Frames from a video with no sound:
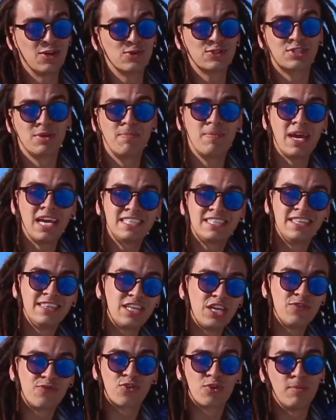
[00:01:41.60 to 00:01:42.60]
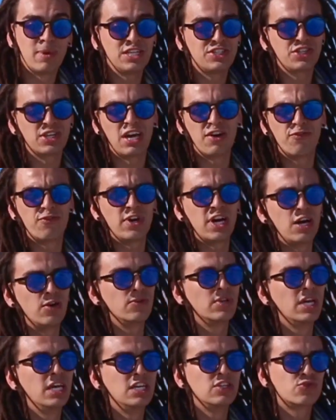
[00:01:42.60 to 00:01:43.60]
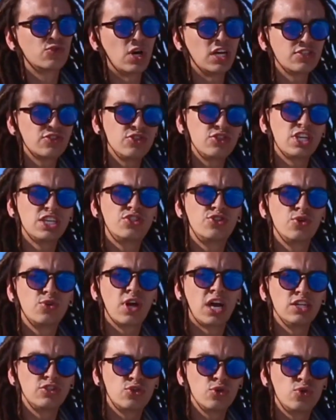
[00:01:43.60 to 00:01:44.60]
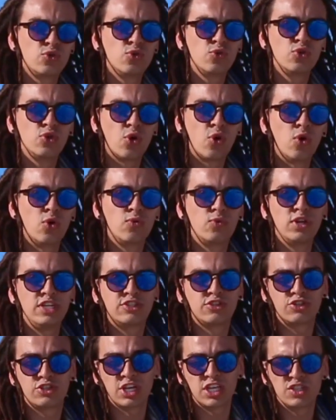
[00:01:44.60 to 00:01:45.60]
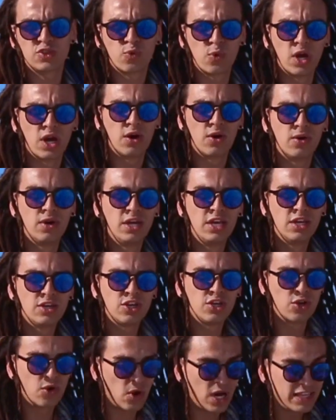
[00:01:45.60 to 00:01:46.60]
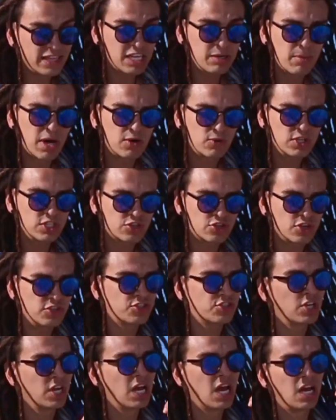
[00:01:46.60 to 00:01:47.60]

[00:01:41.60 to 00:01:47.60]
It was amazing the information I found. So I suggest you guys should do your own research as well. You know, I did my research.